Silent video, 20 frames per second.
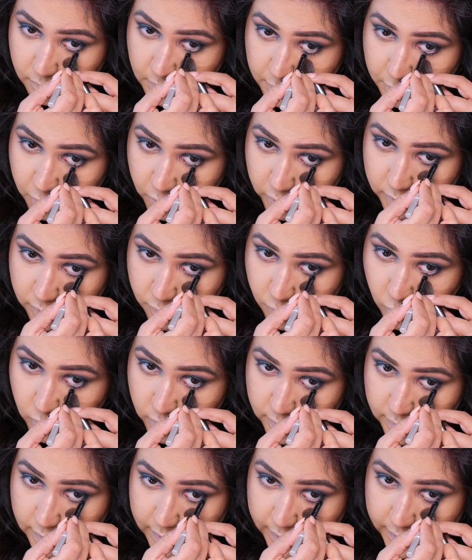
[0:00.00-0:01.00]
bottom
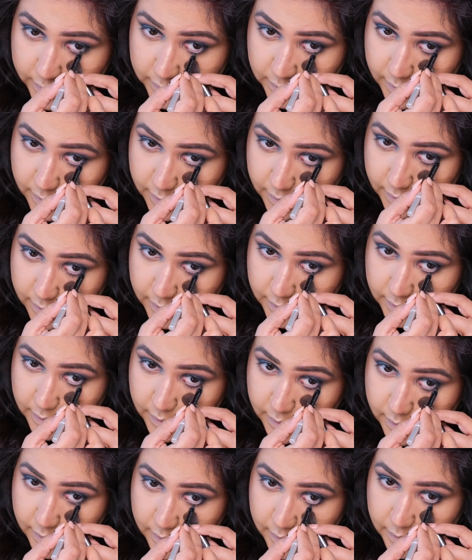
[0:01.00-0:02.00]
waterline, and
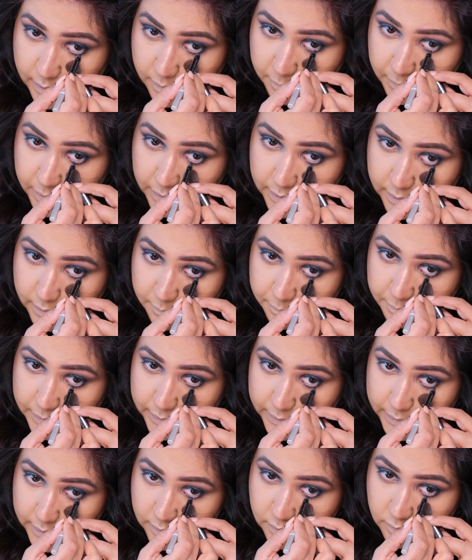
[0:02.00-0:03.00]
I'll make it
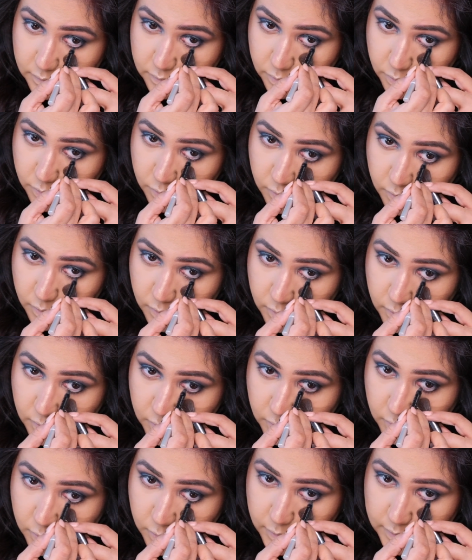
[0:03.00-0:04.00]
bleed
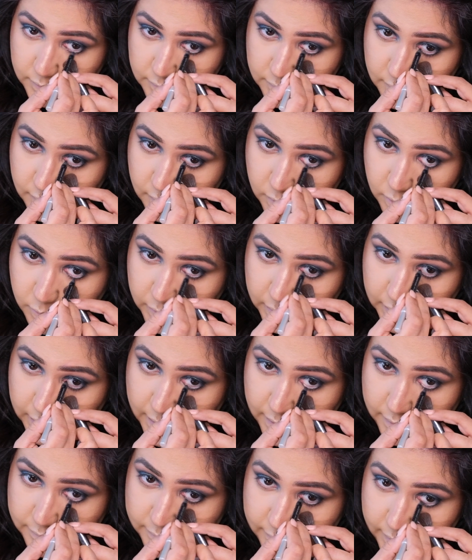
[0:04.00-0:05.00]
towards the lower
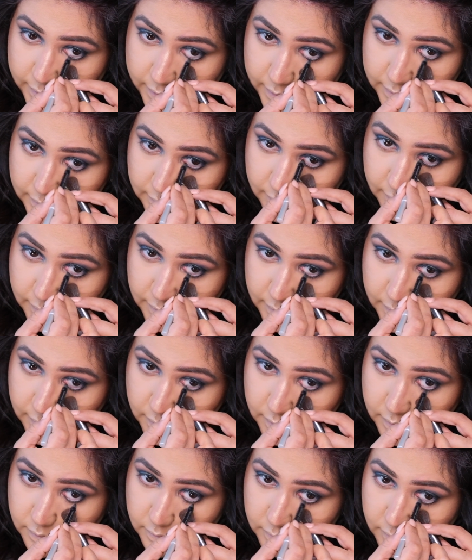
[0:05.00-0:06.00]
lash line
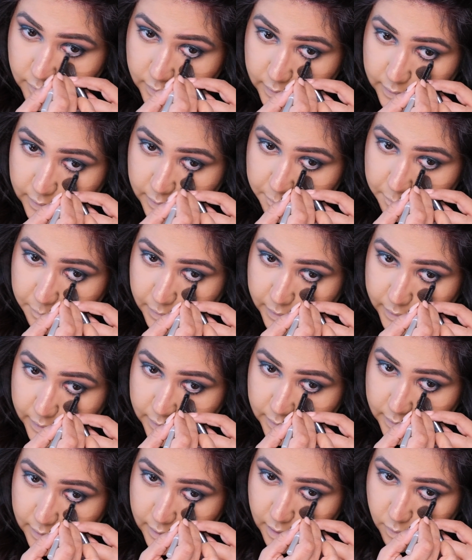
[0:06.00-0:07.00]
so I can blend
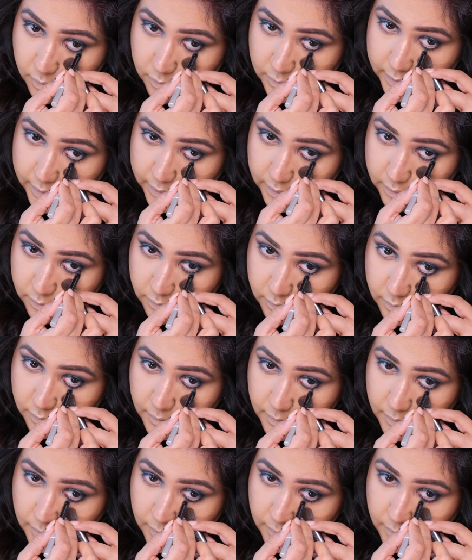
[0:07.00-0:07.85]
it out later.